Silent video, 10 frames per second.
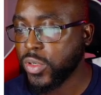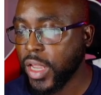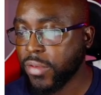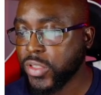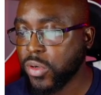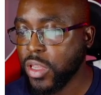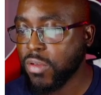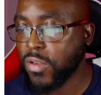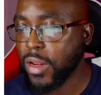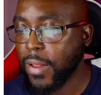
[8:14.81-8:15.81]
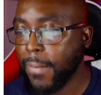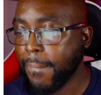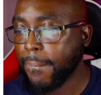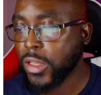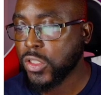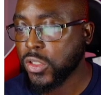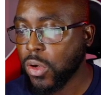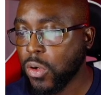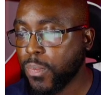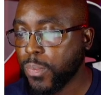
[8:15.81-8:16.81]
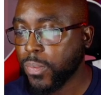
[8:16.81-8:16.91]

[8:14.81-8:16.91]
death, so even so